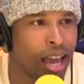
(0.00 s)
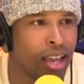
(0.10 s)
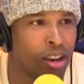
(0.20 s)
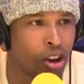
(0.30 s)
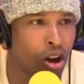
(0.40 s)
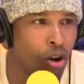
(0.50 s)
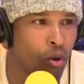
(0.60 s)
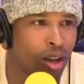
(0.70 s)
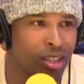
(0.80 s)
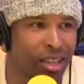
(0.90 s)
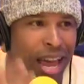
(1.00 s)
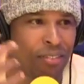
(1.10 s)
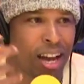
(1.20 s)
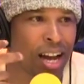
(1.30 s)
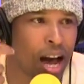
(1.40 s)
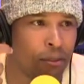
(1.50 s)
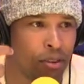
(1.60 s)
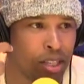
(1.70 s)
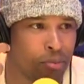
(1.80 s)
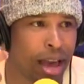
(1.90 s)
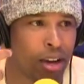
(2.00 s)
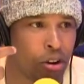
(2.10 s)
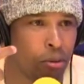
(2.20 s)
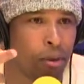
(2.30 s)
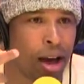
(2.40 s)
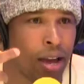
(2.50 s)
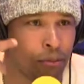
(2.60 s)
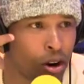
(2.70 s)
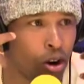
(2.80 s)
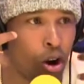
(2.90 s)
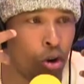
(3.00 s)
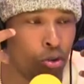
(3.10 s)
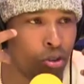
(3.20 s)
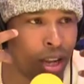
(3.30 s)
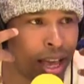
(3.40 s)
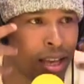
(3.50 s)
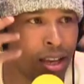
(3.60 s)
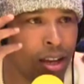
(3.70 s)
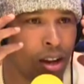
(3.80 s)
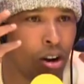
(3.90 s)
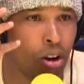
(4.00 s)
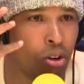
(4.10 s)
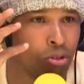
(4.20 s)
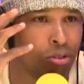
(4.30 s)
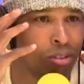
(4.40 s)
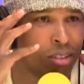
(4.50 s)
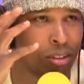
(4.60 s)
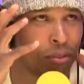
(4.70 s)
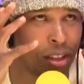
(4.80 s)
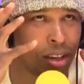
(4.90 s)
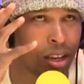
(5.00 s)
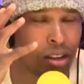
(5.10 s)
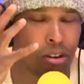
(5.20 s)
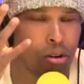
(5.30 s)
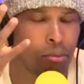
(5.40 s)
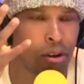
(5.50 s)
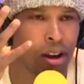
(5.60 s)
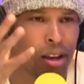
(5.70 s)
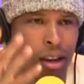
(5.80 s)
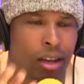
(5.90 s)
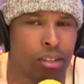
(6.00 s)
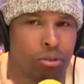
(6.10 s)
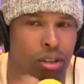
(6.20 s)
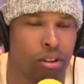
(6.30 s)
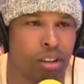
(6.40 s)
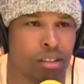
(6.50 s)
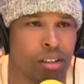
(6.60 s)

and know and to have that confidence back he's in her mind always, for her own like yeah. her well, own civility and her own brain. Like it's really crazy.